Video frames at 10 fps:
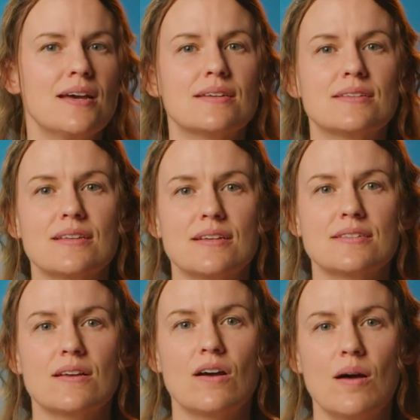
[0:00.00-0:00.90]

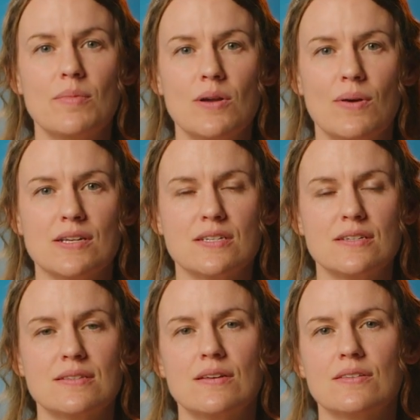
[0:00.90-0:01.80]
discussing common
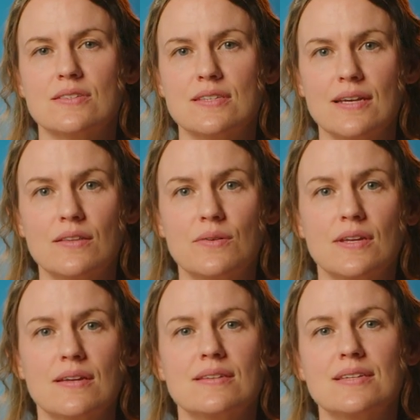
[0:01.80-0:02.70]
questions on
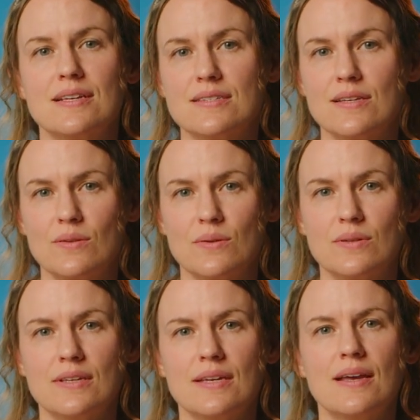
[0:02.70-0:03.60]
sideloading, testing
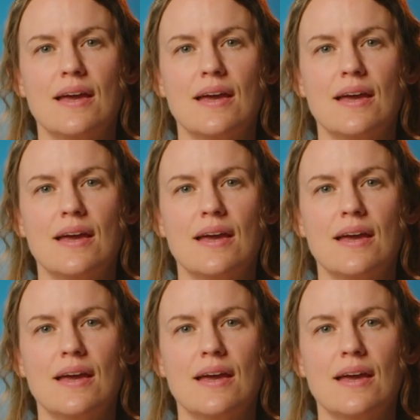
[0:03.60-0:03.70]
locally,